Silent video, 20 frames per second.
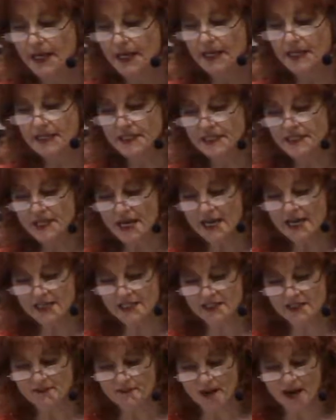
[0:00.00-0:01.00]
In the
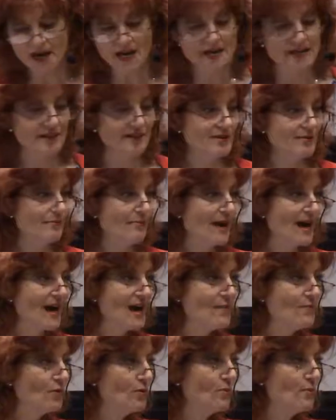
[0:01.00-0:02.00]
science of mind and the
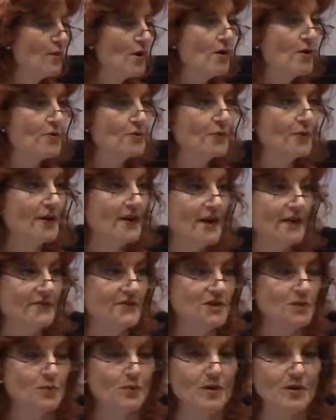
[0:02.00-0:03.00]
Bible, both, we have
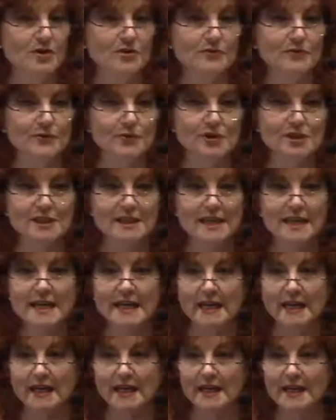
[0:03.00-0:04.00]
this wonderful
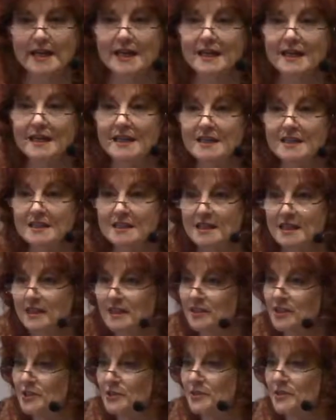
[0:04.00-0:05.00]
saying, it is done
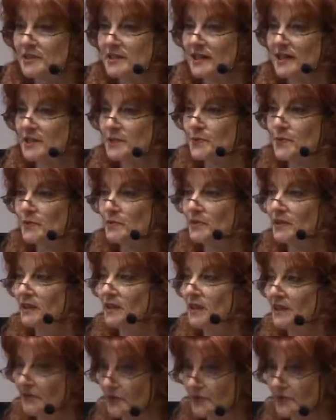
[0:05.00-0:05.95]
unto us as we believe.